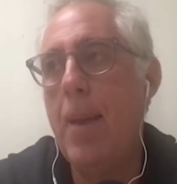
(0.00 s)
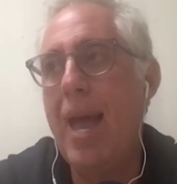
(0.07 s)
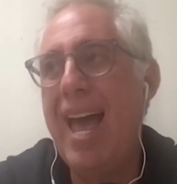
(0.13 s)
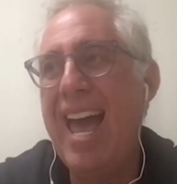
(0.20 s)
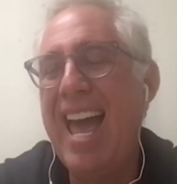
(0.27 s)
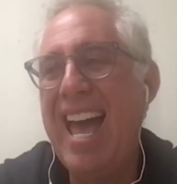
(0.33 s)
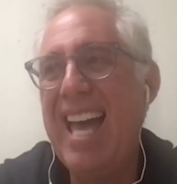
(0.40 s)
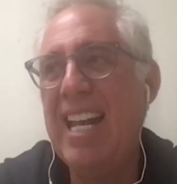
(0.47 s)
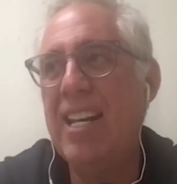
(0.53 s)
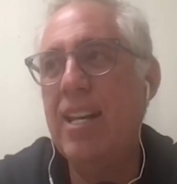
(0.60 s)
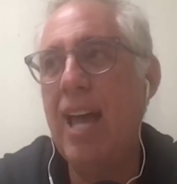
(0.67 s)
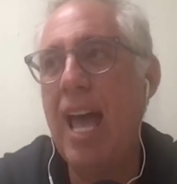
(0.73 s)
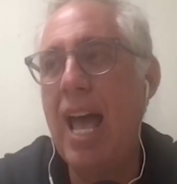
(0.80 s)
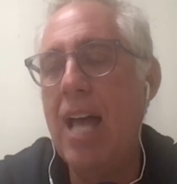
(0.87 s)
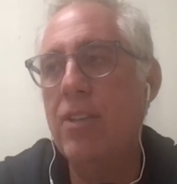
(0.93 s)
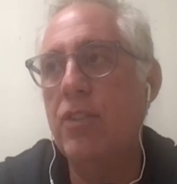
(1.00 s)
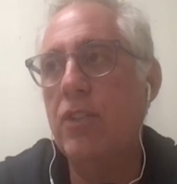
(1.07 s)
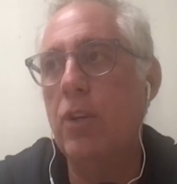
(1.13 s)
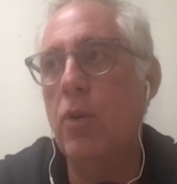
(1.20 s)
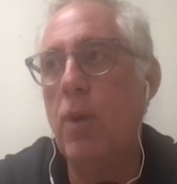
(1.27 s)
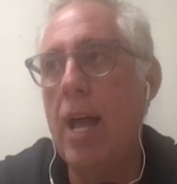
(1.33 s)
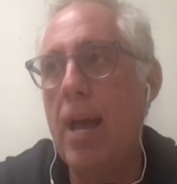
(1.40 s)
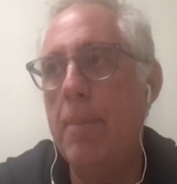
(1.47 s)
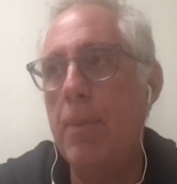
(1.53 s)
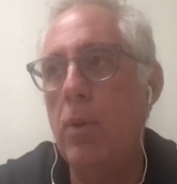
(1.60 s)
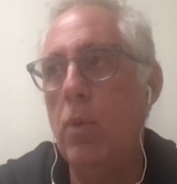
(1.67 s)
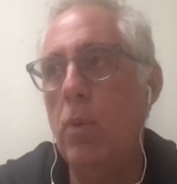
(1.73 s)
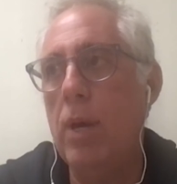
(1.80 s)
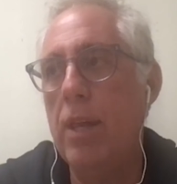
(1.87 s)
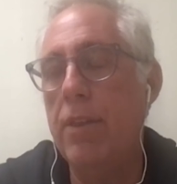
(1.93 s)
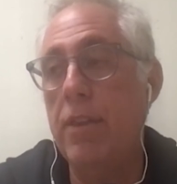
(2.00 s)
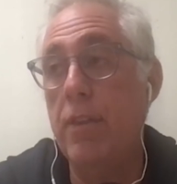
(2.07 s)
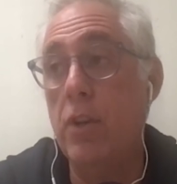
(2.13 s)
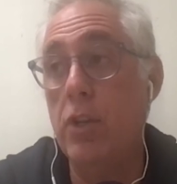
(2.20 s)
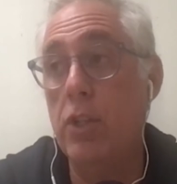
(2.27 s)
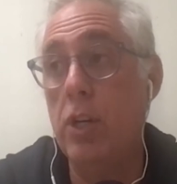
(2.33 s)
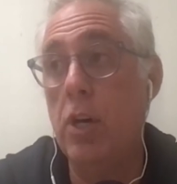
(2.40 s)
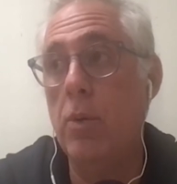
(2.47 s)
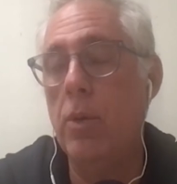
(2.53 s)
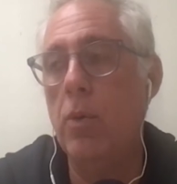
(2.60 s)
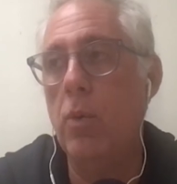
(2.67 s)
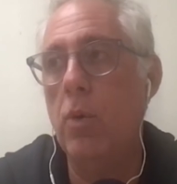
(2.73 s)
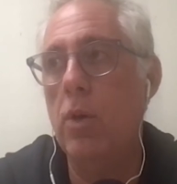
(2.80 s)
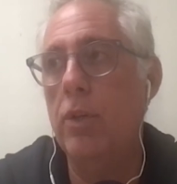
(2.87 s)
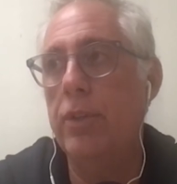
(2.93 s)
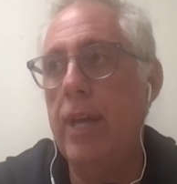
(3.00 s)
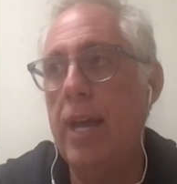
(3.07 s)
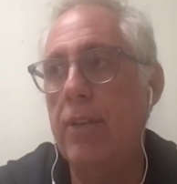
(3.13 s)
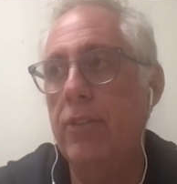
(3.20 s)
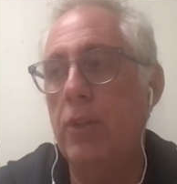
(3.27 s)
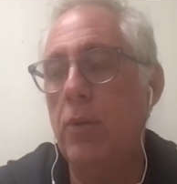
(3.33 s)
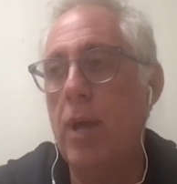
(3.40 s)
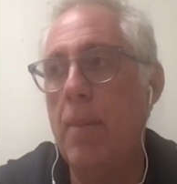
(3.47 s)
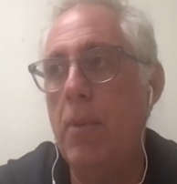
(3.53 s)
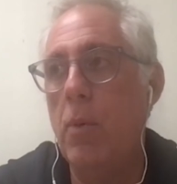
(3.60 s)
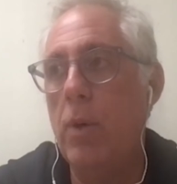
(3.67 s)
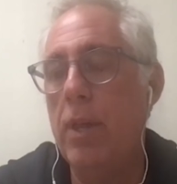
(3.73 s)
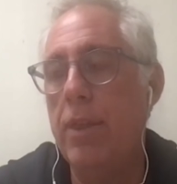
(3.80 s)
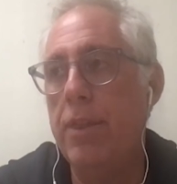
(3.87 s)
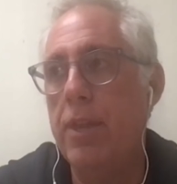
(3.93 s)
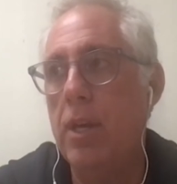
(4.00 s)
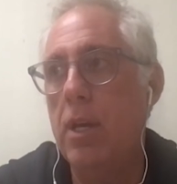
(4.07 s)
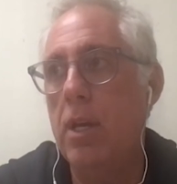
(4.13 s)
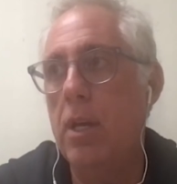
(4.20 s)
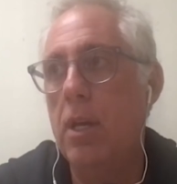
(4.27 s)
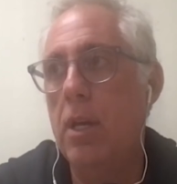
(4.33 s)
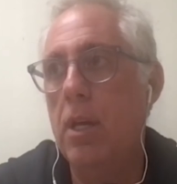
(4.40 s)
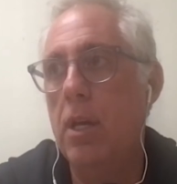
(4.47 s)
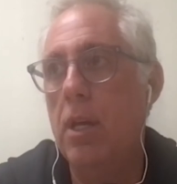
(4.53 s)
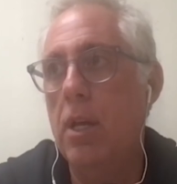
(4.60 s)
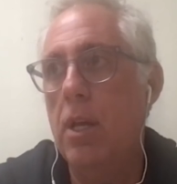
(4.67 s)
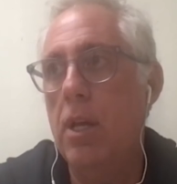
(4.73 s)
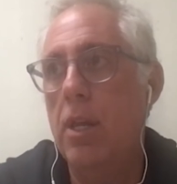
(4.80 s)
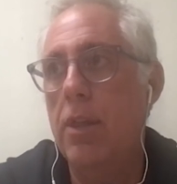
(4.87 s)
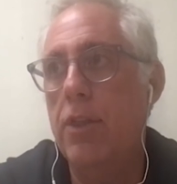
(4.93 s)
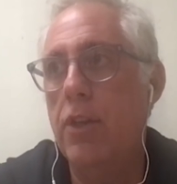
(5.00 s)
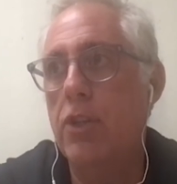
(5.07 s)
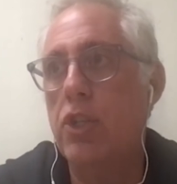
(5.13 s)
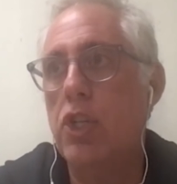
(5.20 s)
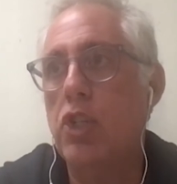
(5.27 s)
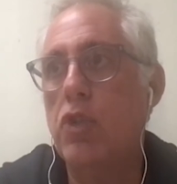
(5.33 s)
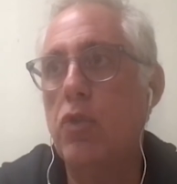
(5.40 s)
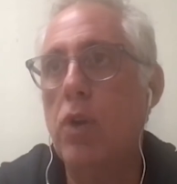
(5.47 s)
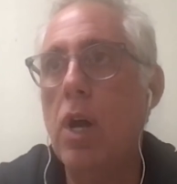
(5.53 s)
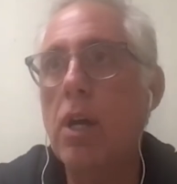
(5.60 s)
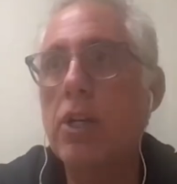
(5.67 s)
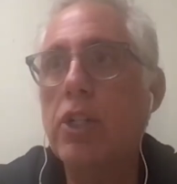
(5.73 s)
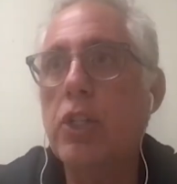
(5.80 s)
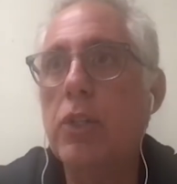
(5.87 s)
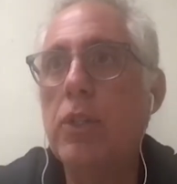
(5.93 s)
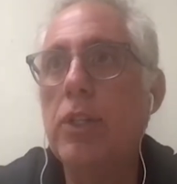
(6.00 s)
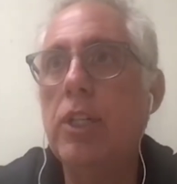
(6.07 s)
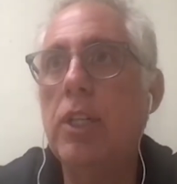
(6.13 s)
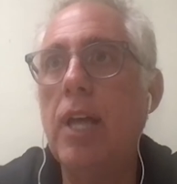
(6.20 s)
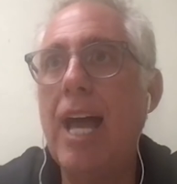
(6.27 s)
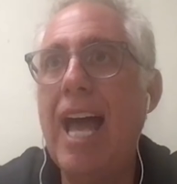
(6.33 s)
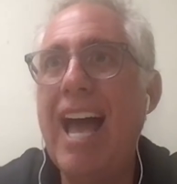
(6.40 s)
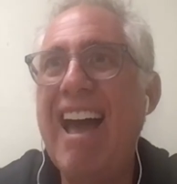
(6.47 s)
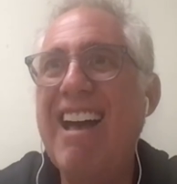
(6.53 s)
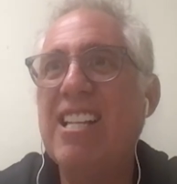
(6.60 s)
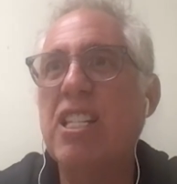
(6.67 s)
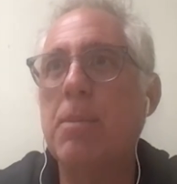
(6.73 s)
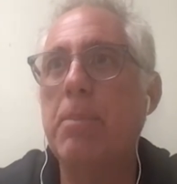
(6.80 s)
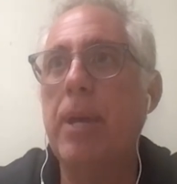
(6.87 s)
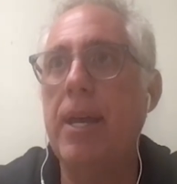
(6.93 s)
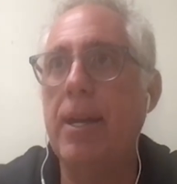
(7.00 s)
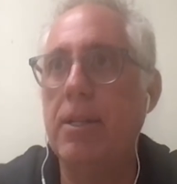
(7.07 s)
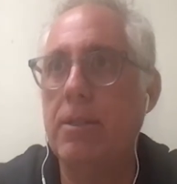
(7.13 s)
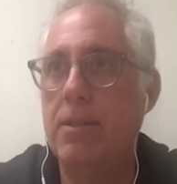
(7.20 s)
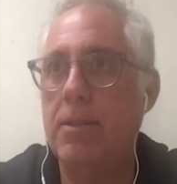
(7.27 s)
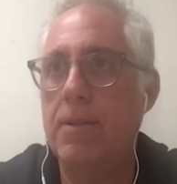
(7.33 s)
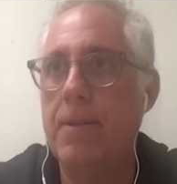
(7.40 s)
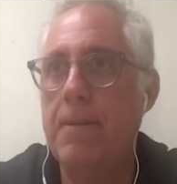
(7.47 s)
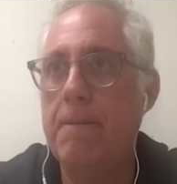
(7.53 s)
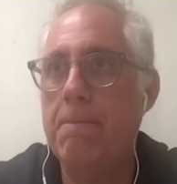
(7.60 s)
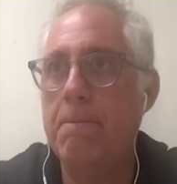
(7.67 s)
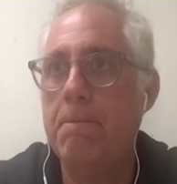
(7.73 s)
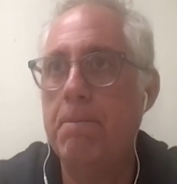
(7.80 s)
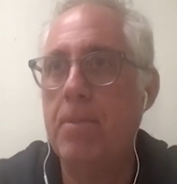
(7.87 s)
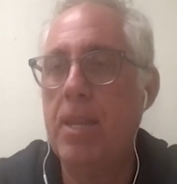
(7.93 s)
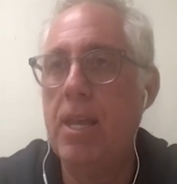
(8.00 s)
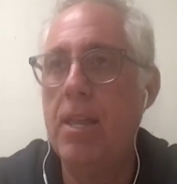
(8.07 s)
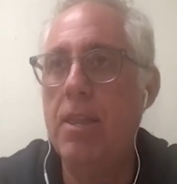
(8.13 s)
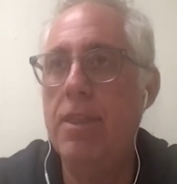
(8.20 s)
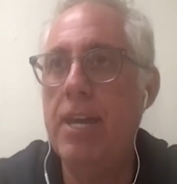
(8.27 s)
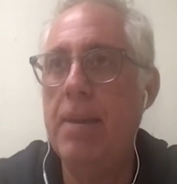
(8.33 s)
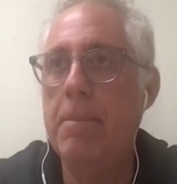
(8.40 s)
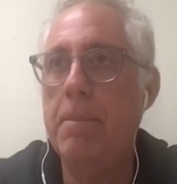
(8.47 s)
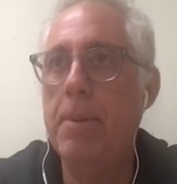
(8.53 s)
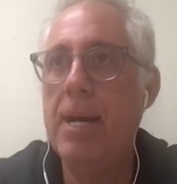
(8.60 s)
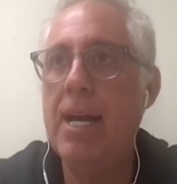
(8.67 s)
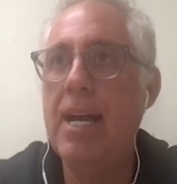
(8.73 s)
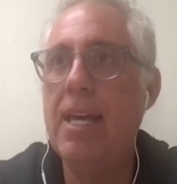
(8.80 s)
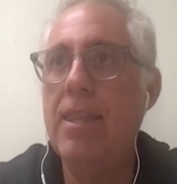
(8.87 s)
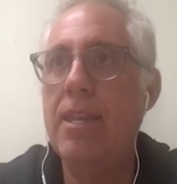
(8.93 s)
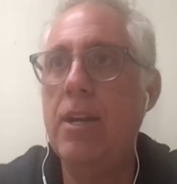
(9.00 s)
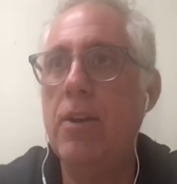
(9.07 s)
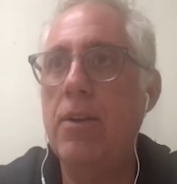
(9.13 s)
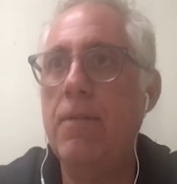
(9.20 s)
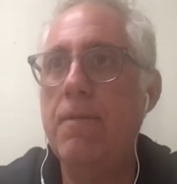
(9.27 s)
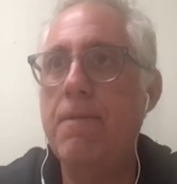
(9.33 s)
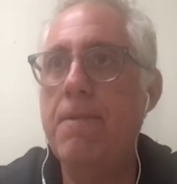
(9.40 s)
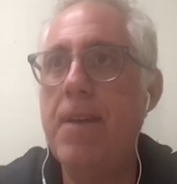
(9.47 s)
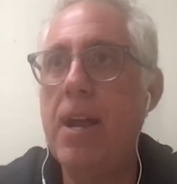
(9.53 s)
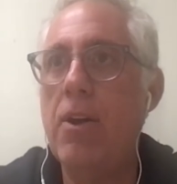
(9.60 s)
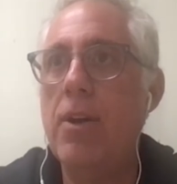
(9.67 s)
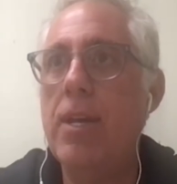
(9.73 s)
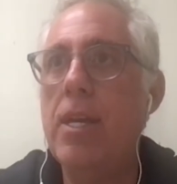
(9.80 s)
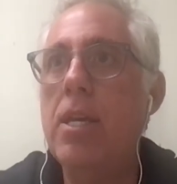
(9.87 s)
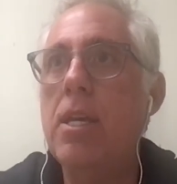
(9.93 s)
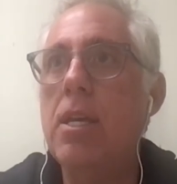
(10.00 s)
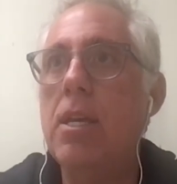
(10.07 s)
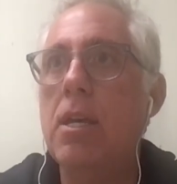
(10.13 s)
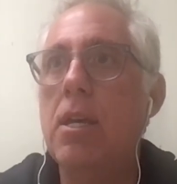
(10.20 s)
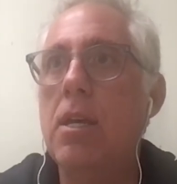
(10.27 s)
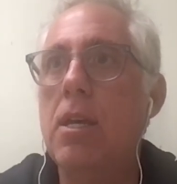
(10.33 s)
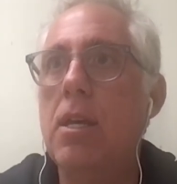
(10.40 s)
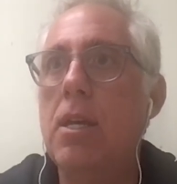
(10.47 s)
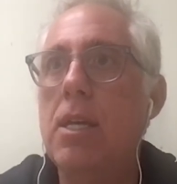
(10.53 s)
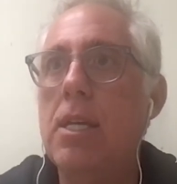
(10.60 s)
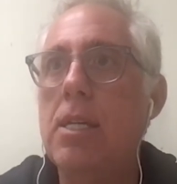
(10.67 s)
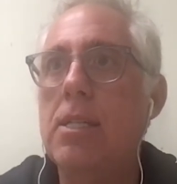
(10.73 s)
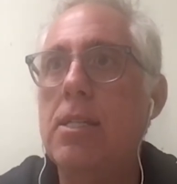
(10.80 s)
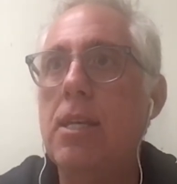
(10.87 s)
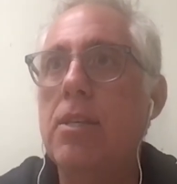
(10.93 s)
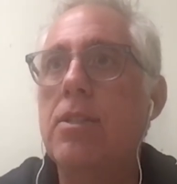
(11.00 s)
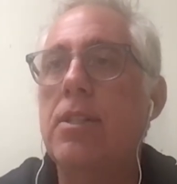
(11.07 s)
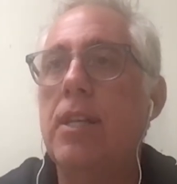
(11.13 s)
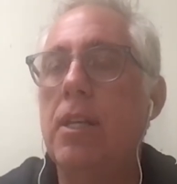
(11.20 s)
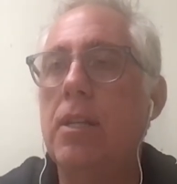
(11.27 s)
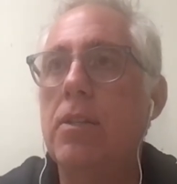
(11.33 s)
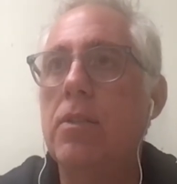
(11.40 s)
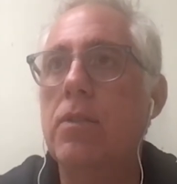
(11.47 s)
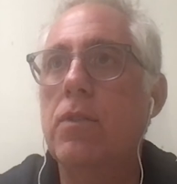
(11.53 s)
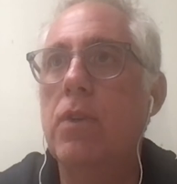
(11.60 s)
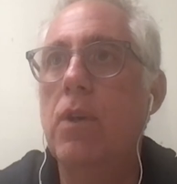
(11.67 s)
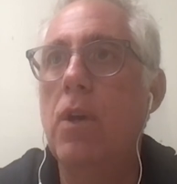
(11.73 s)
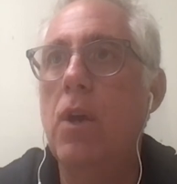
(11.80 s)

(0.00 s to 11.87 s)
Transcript: And has to grapple with, in the show, in the world, has to grapple with the structural aspects that by their very existence